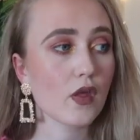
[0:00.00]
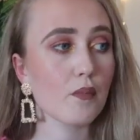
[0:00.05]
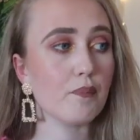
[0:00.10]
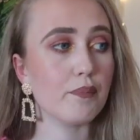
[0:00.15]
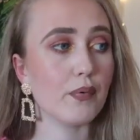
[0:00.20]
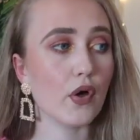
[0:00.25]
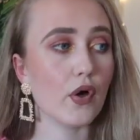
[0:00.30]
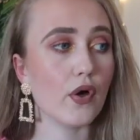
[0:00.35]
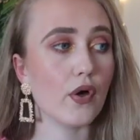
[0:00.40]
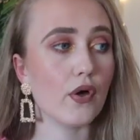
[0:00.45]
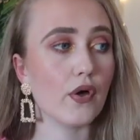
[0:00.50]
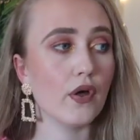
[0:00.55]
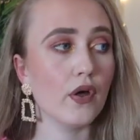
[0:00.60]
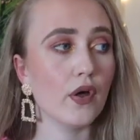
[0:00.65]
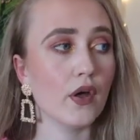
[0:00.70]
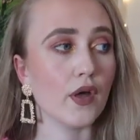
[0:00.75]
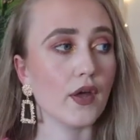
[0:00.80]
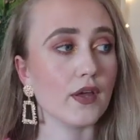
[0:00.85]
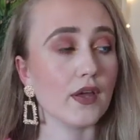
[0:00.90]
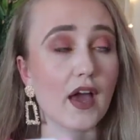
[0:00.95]
but
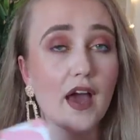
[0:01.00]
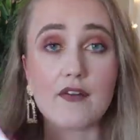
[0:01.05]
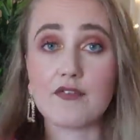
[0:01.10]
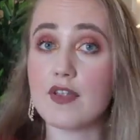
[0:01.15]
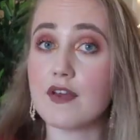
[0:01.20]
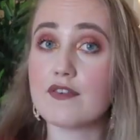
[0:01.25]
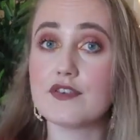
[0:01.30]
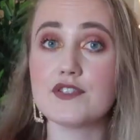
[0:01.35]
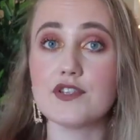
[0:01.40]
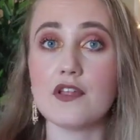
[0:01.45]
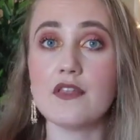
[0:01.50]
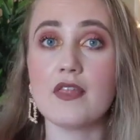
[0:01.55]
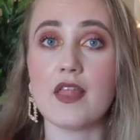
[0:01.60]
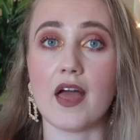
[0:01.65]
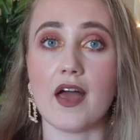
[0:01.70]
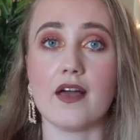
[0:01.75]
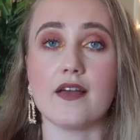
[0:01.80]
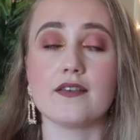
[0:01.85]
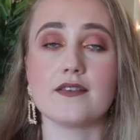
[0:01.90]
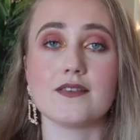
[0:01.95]
I've never done
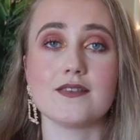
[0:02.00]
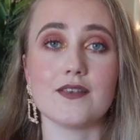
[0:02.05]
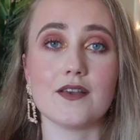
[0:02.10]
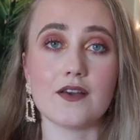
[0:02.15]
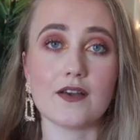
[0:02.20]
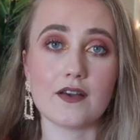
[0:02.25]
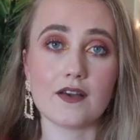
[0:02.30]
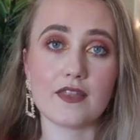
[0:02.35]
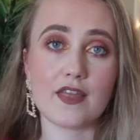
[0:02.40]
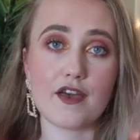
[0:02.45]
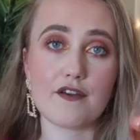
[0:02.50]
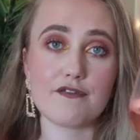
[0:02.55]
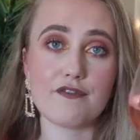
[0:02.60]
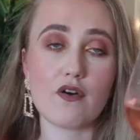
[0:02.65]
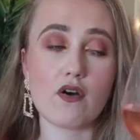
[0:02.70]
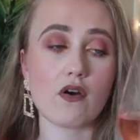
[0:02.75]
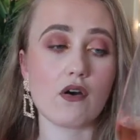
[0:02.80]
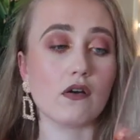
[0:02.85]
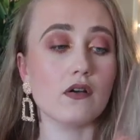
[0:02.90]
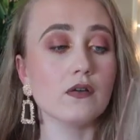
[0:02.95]
that, so
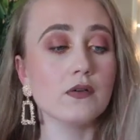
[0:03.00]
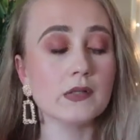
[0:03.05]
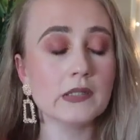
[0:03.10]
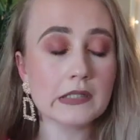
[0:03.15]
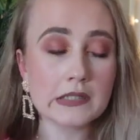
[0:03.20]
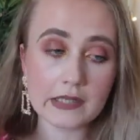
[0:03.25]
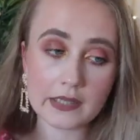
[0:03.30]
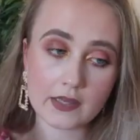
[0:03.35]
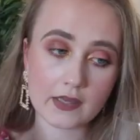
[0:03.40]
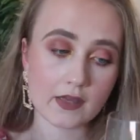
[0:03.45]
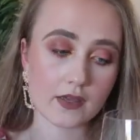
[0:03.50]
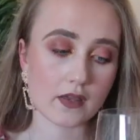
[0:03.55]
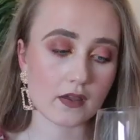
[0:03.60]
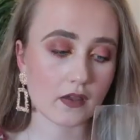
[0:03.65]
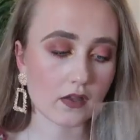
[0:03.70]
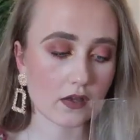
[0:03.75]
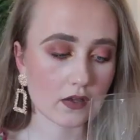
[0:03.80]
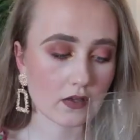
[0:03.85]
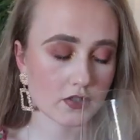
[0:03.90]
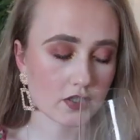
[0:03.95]
therefore,
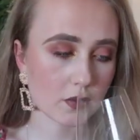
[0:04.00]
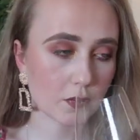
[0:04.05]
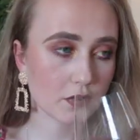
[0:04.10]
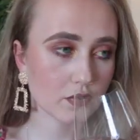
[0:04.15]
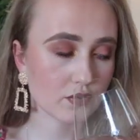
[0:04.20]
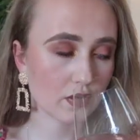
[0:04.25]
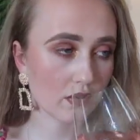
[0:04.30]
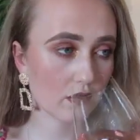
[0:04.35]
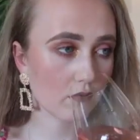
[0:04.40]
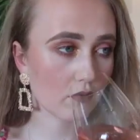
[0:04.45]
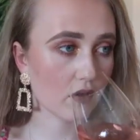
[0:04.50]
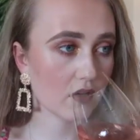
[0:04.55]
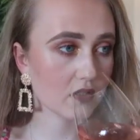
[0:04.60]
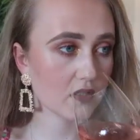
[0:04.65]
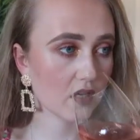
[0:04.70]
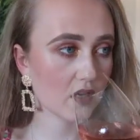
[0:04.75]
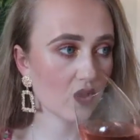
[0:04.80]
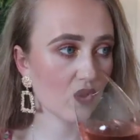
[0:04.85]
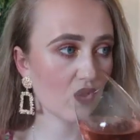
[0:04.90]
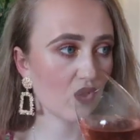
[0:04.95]
she will drink the
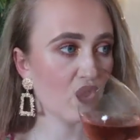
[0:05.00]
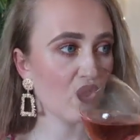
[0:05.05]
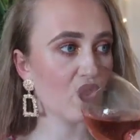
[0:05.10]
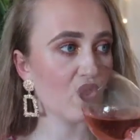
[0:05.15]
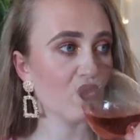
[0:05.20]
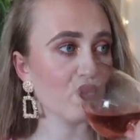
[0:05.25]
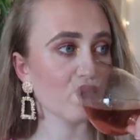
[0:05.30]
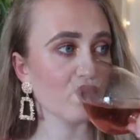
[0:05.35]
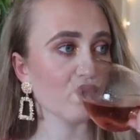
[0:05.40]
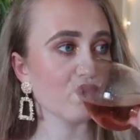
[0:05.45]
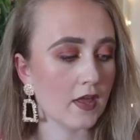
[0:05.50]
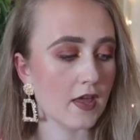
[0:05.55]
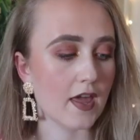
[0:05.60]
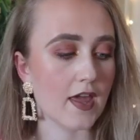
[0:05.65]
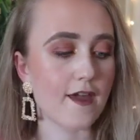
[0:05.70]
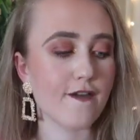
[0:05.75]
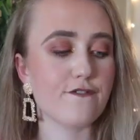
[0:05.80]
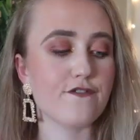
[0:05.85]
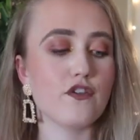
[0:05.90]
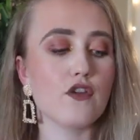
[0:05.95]
rosé.
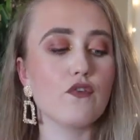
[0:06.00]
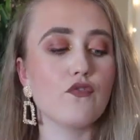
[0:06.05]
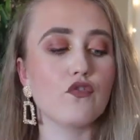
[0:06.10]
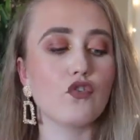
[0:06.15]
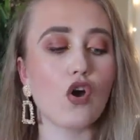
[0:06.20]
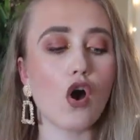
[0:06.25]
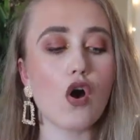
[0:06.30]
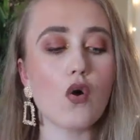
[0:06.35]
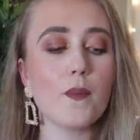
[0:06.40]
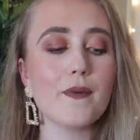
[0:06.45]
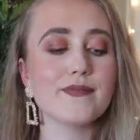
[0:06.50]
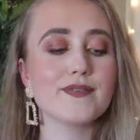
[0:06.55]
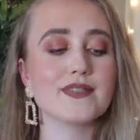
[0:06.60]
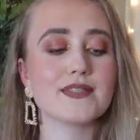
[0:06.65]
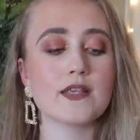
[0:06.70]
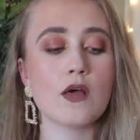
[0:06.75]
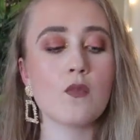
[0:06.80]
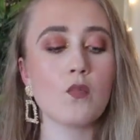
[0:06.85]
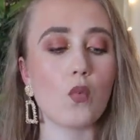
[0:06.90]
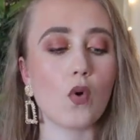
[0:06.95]
If you've got with
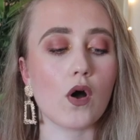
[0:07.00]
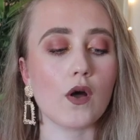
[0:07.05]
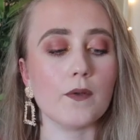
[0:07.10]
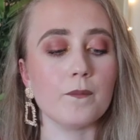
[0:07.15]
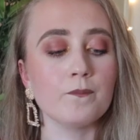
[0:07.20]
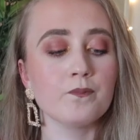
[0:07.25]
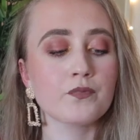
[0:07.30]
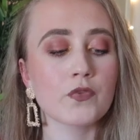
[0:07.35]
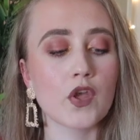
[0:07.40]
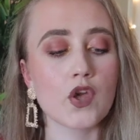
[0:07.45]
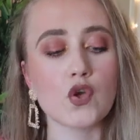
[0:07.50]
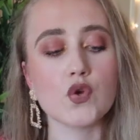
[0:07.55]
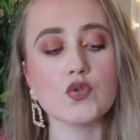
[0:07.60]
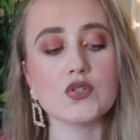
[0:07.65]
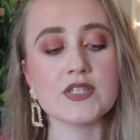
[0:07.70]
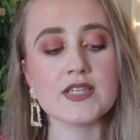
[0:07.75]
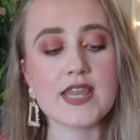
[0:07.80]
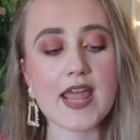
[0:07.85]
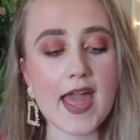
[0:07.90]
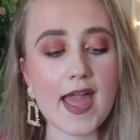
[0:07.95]
someone
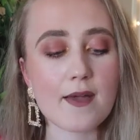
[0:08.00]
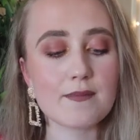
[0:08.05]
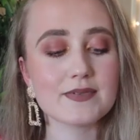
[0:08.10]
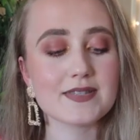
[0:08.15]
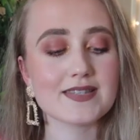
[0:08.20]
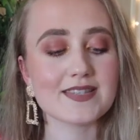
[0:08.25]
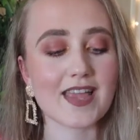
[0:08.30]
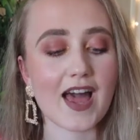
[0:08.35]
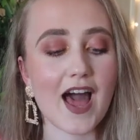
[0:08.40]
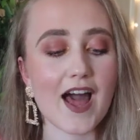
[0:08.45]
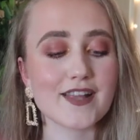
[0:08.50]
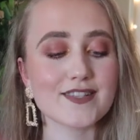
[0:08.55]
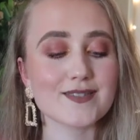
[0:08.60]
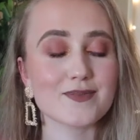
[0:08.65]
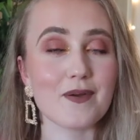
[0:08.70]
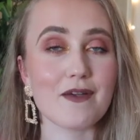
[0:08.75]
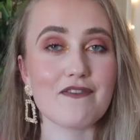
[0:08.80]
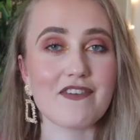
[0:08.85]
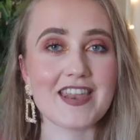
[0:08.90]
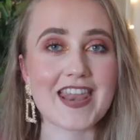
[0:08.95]
whose name starts
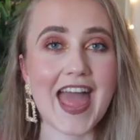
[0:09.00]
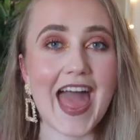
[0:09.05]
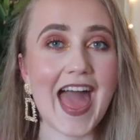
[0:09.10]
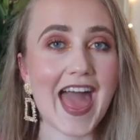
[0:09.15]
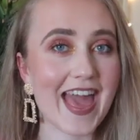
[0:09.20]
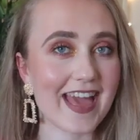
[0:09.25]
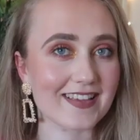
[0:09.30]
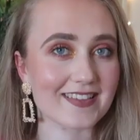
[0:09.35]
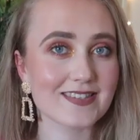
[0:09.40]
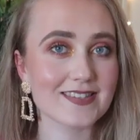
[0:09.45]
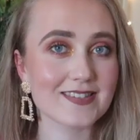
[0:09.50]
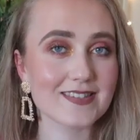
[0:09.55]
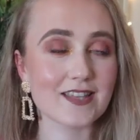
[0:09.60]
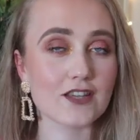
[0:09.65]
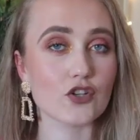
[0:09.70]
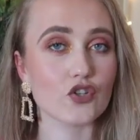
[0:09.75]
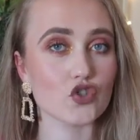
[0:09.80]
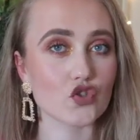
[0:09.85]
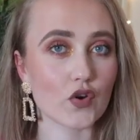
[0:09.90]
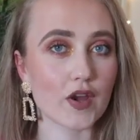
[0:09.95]
with an S,
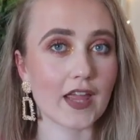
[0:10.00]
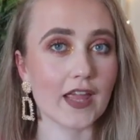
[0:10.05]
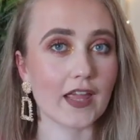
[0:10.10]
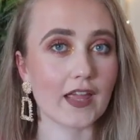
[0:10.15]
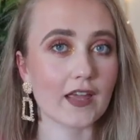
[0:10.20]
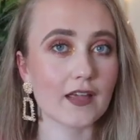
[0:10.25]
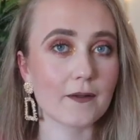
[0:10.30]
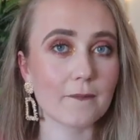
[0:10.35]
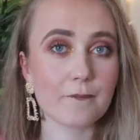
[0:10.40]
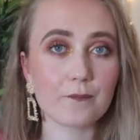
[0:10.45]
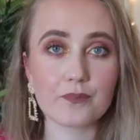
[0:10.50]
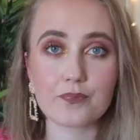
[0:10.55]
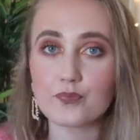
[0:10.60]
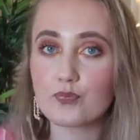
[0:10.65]
drink.